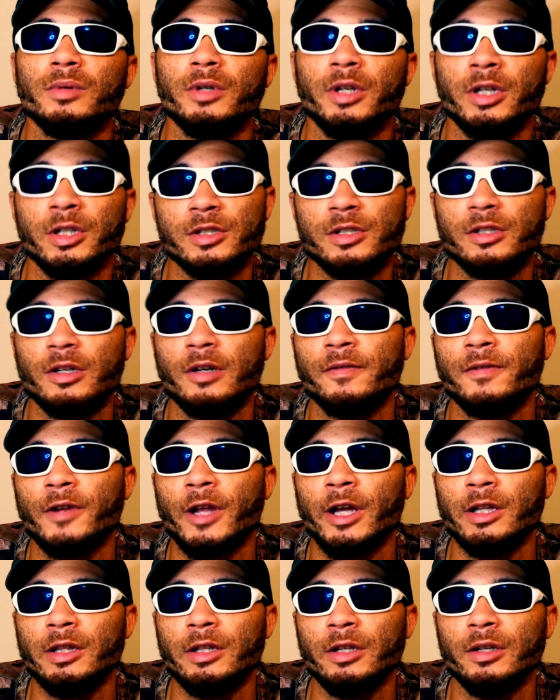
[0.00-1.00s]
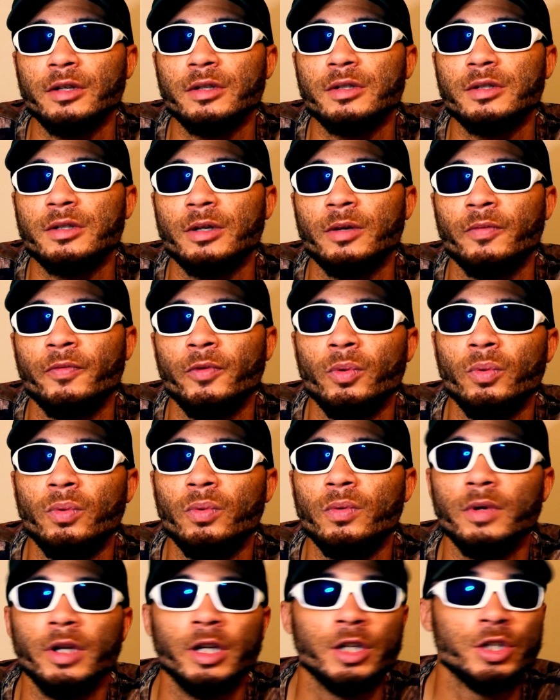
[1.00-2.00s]
in stuff like this, if
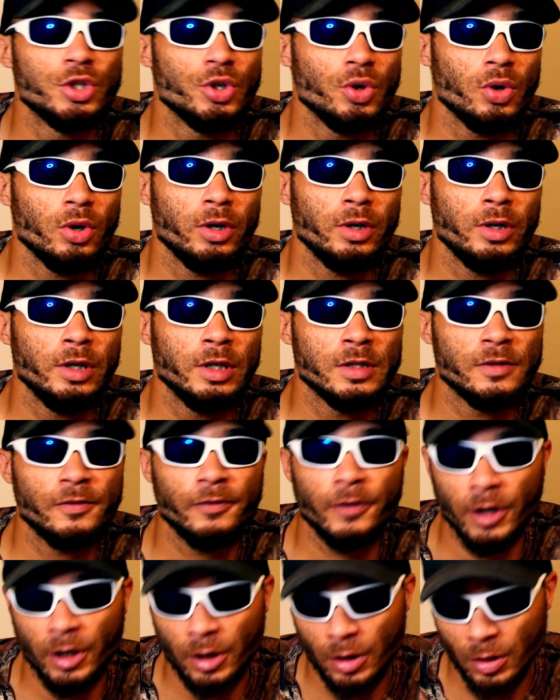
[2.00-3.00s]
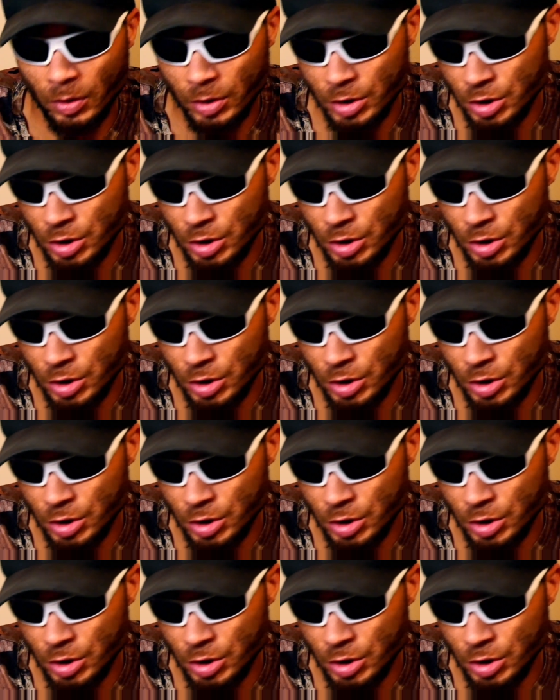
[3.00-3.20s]
you enjoyed this video,